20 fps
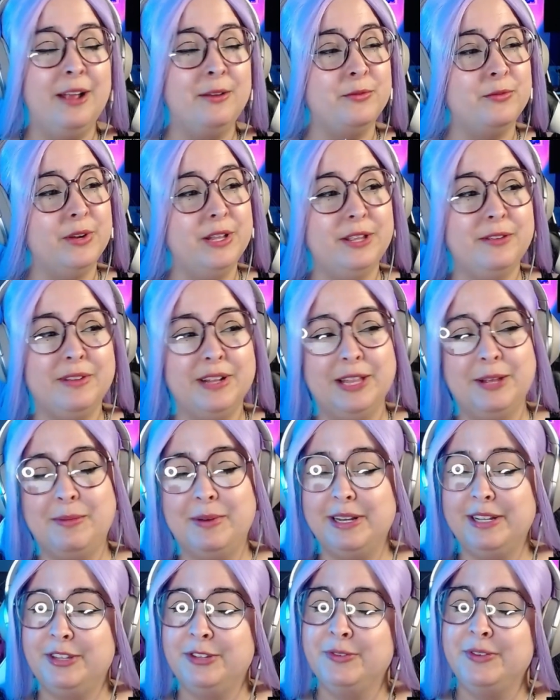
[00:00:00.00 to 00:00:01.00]
I really, really
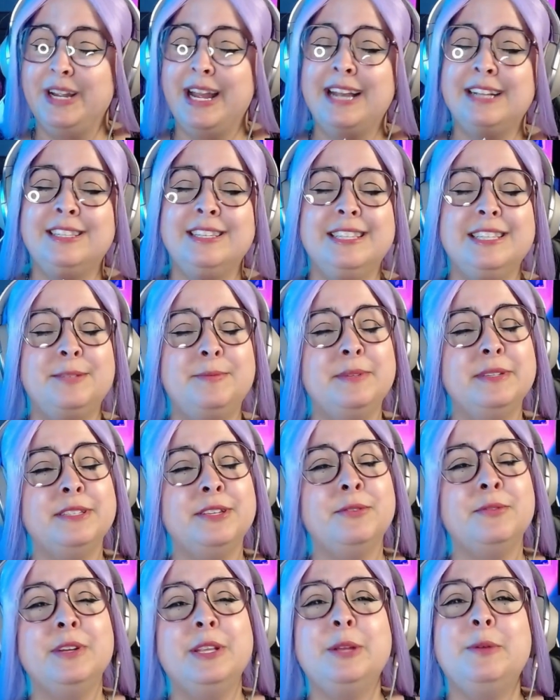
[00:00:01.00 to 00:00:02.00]
wanted to react to this because
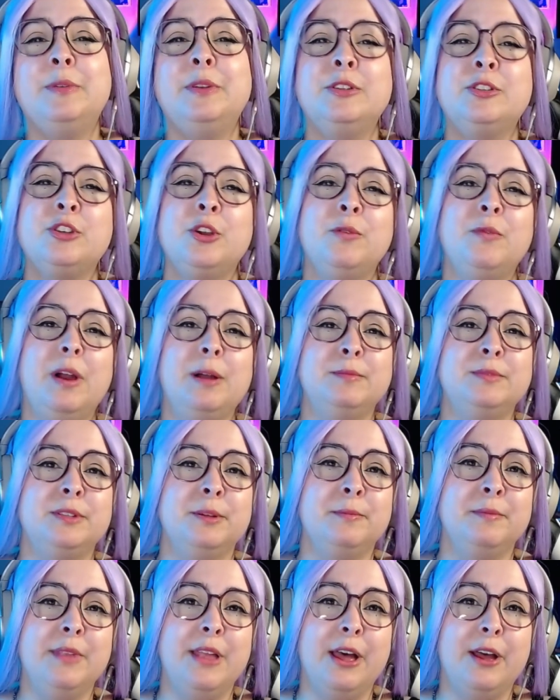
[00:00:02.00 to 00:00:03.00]
I really want to show Rob
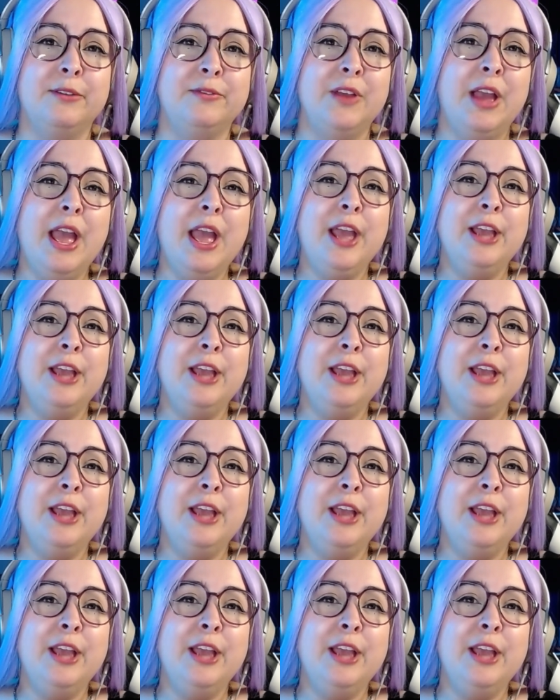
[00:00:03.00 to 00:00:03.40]
some love.